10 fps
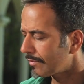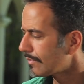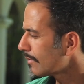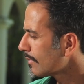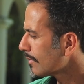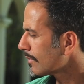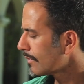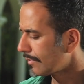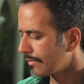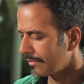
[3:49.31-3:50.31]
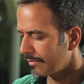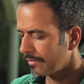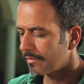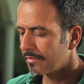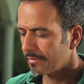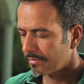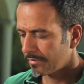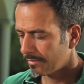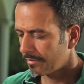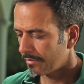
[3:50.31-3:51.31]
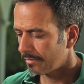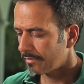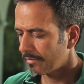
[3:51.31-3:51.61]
This person isn't speaking.